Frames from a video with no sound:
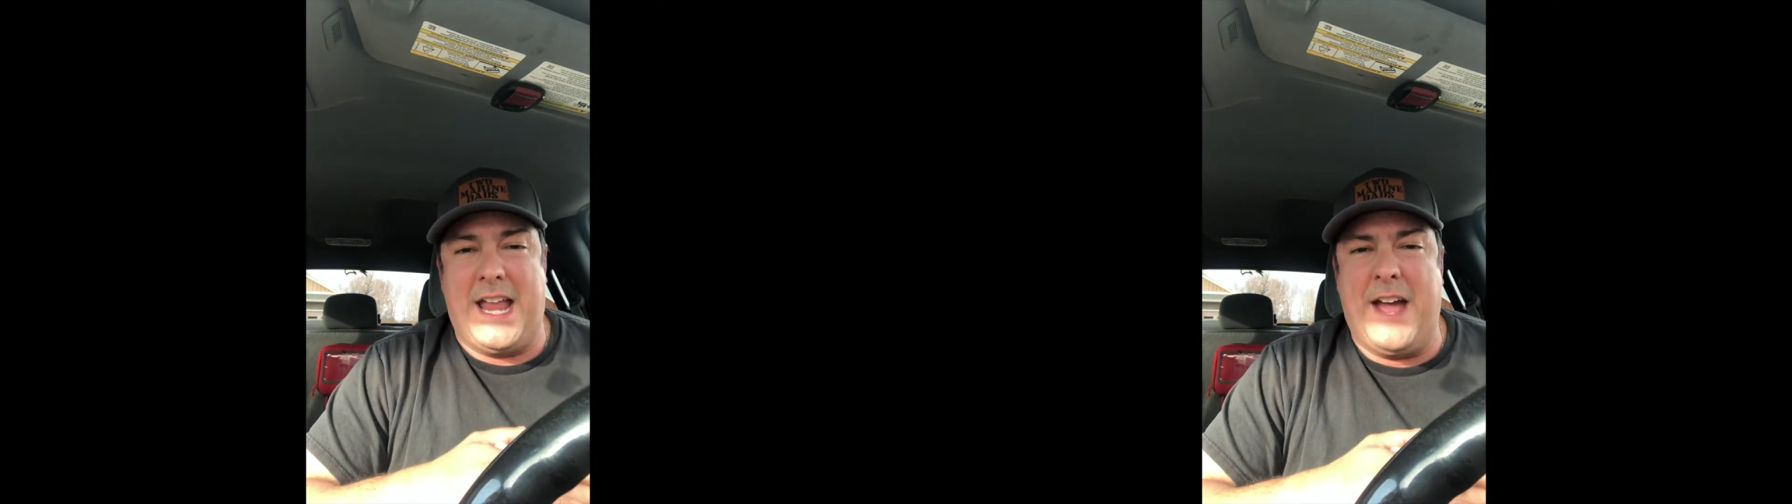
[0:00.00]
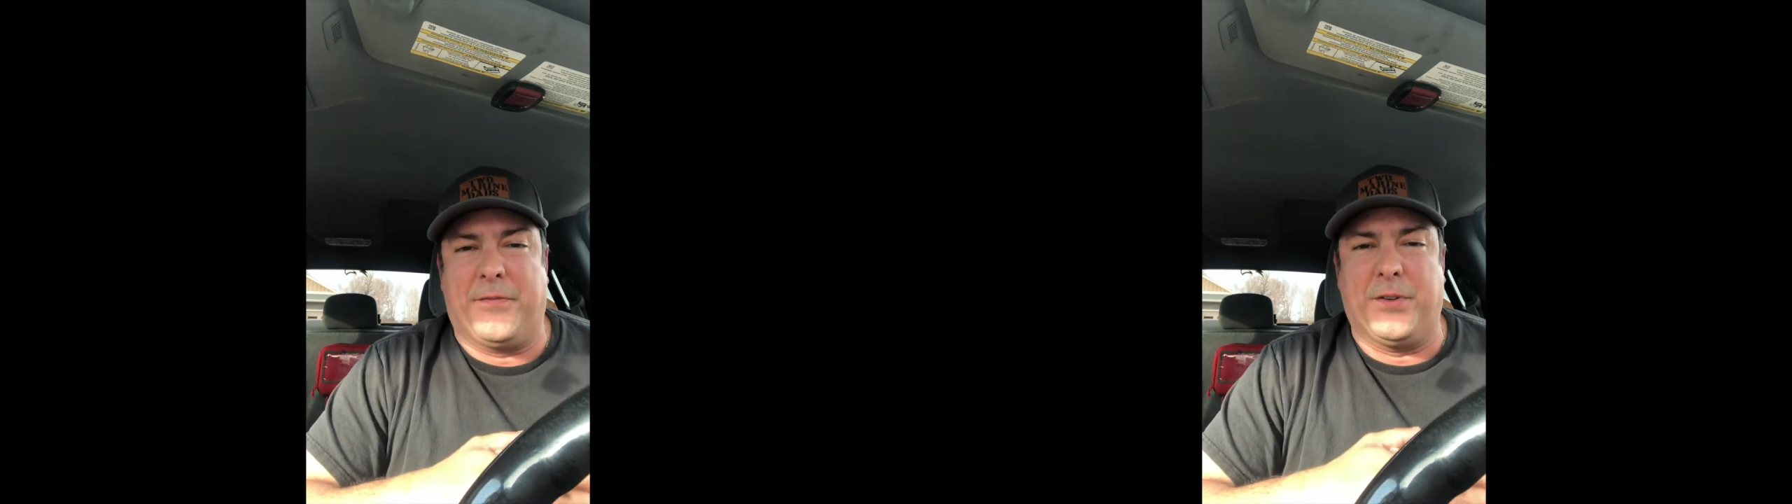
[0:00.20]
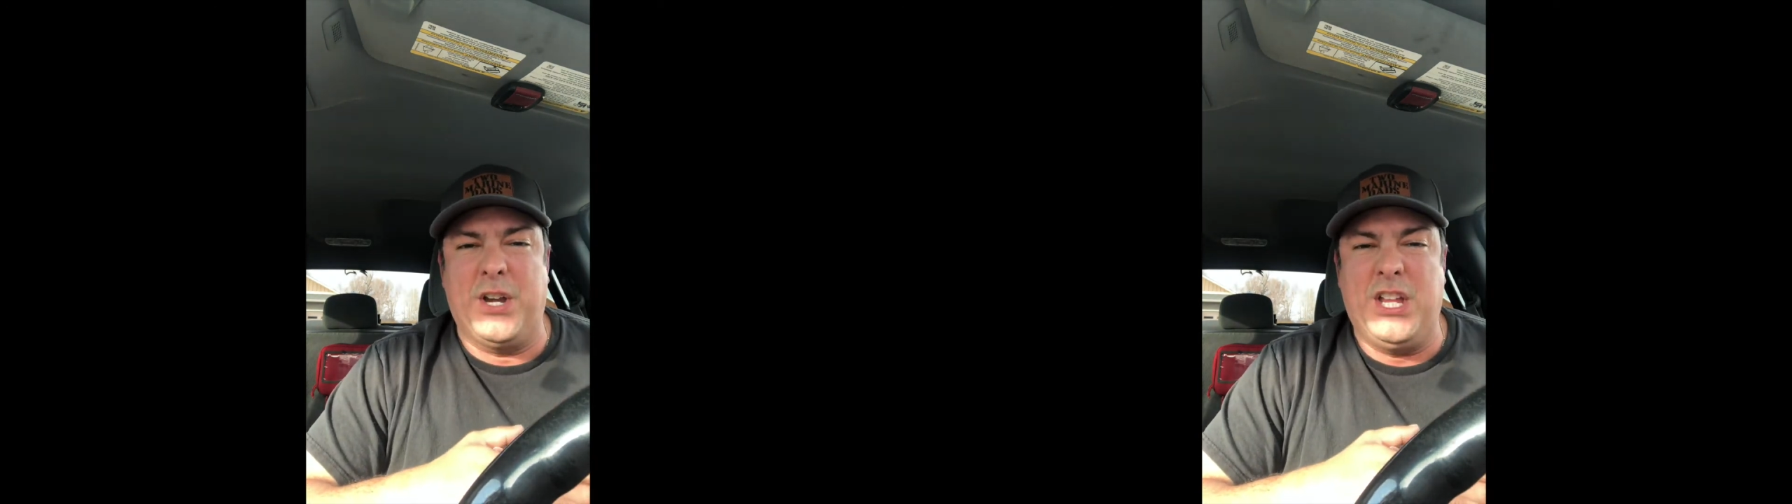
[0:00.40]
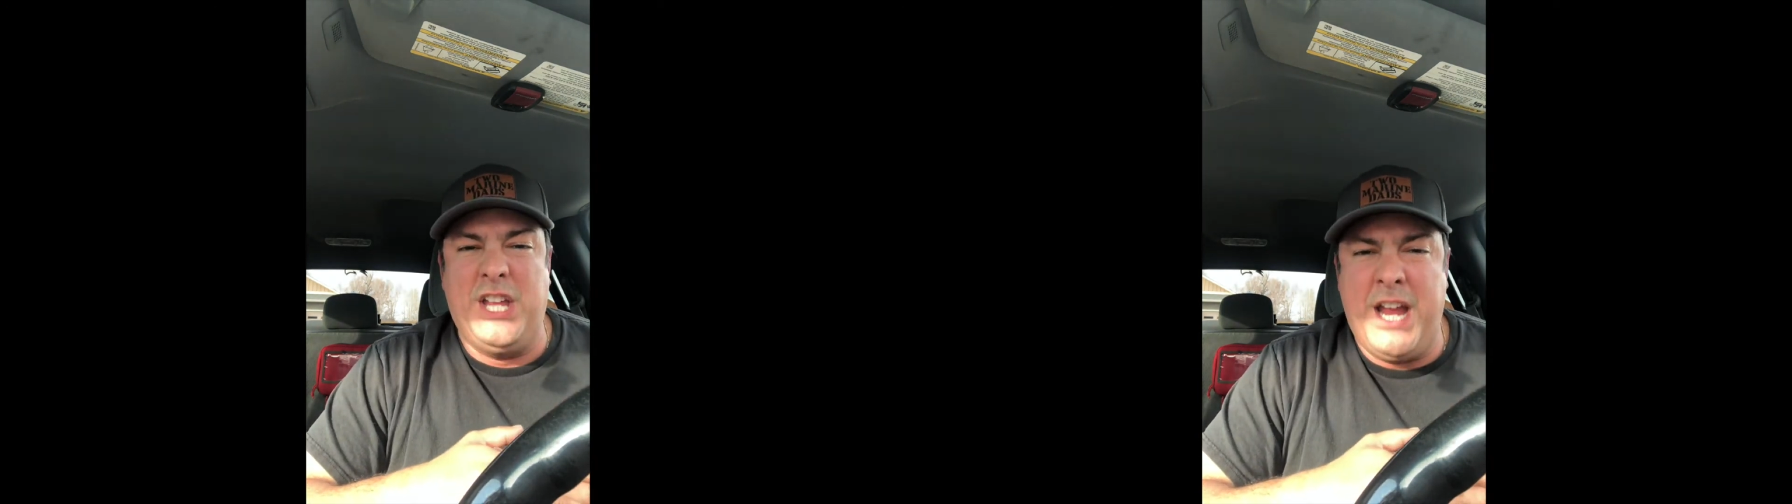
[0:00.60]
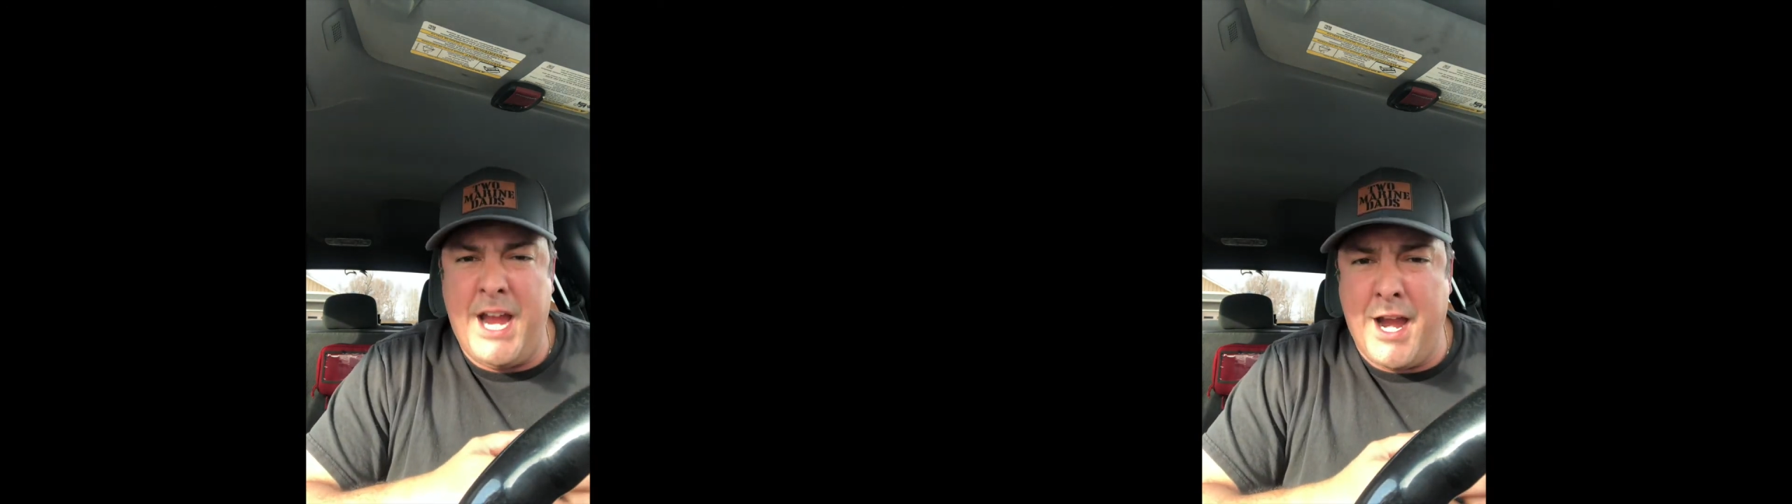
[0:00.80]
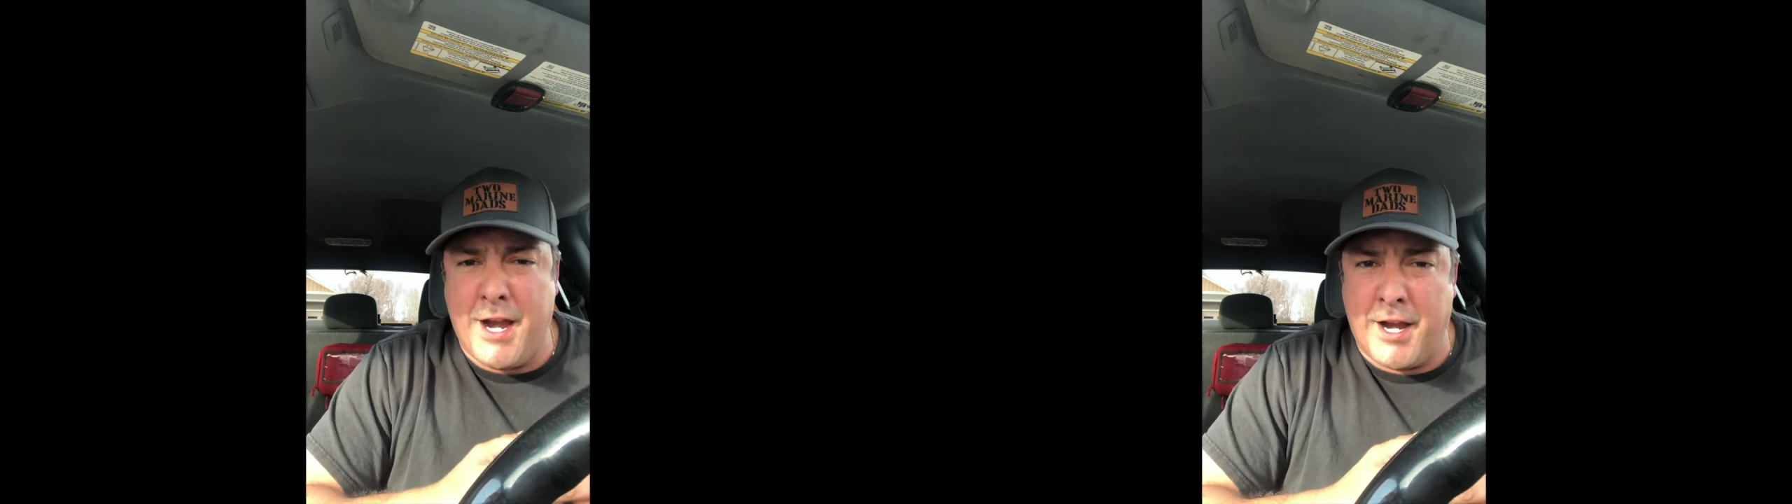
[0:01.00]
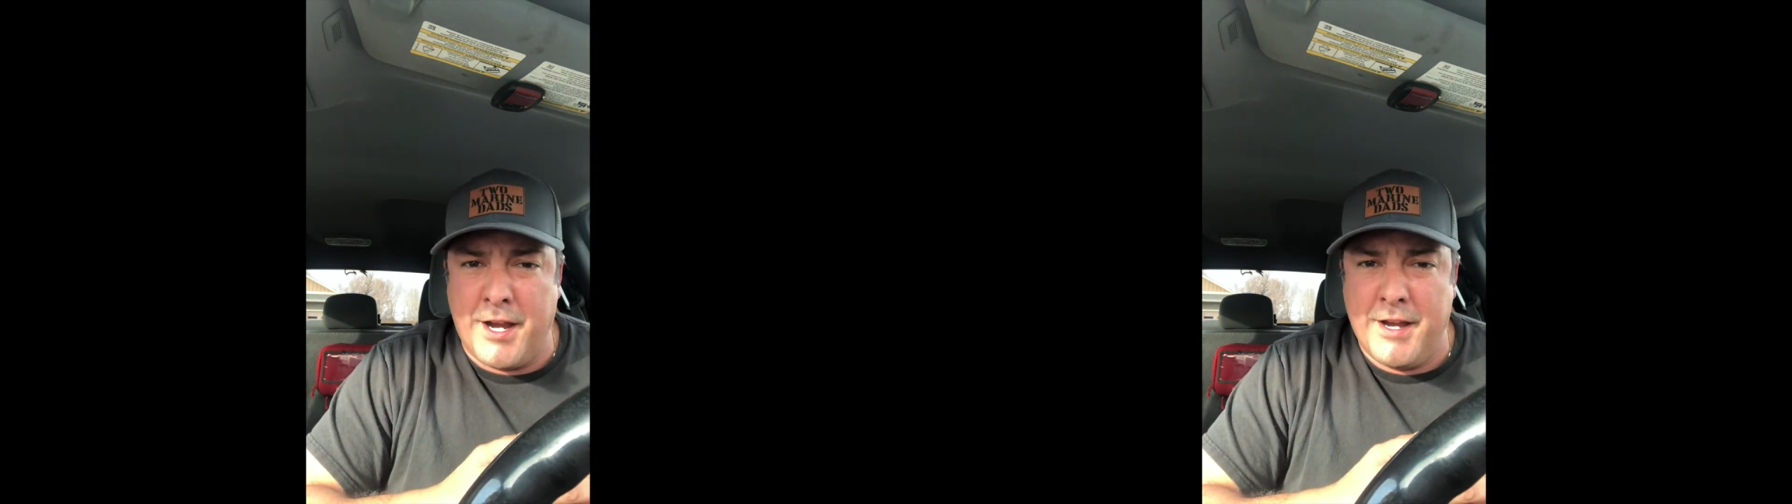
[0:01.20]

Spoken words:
every year.